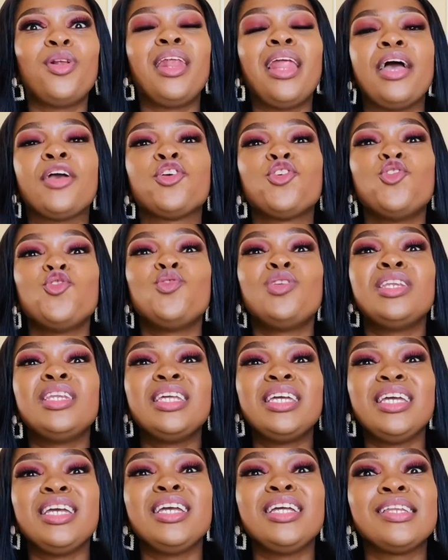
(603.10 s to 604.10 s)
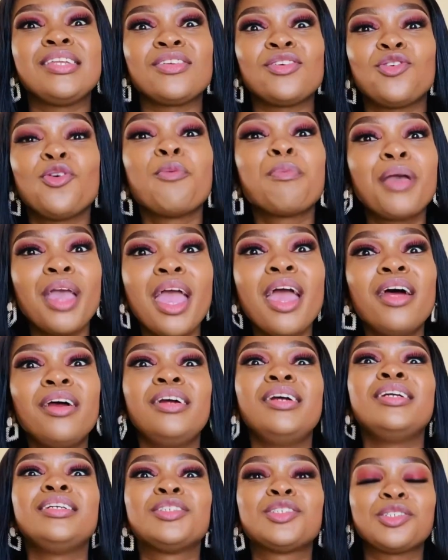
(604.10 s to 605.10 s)
like you need your
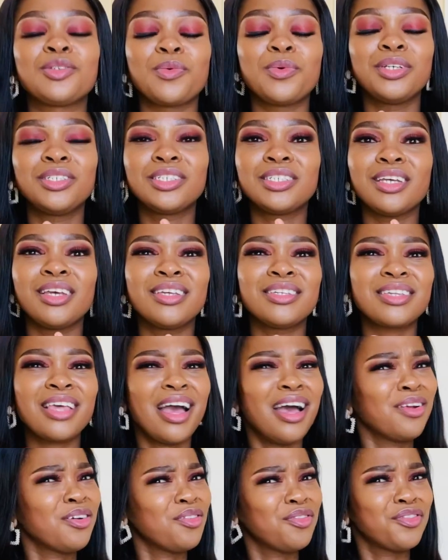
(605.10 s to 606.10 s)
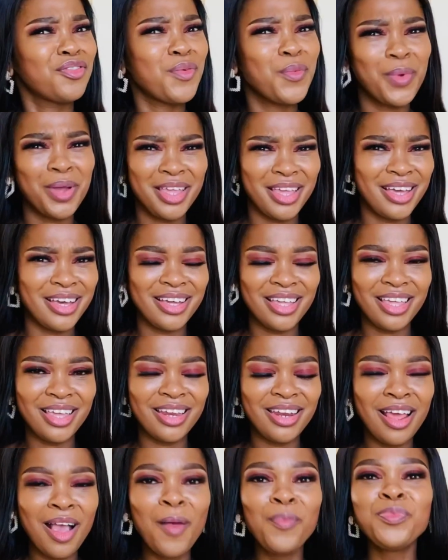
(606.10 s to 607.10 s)
parents, which is kind of weird.